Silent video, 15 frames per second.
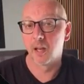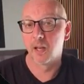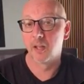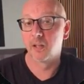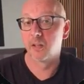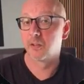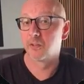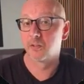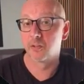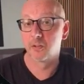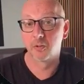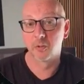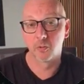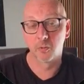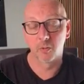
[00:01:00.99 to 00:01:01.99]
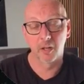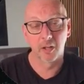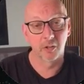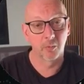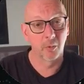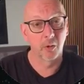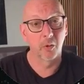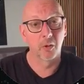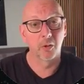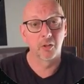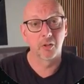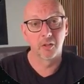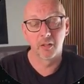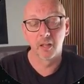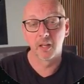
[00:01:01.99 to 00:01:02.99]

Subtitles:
I learned through experience